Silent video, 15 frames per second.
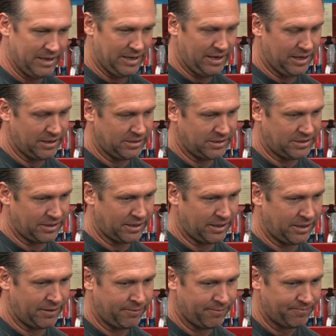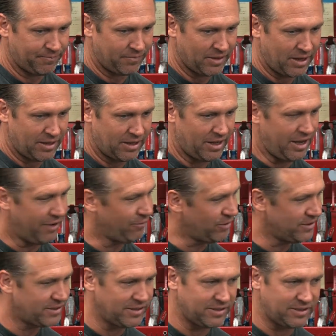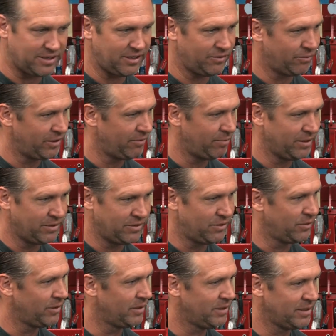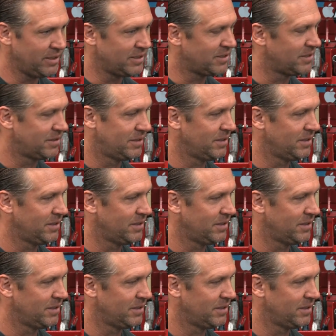And ever since then, we've been doing these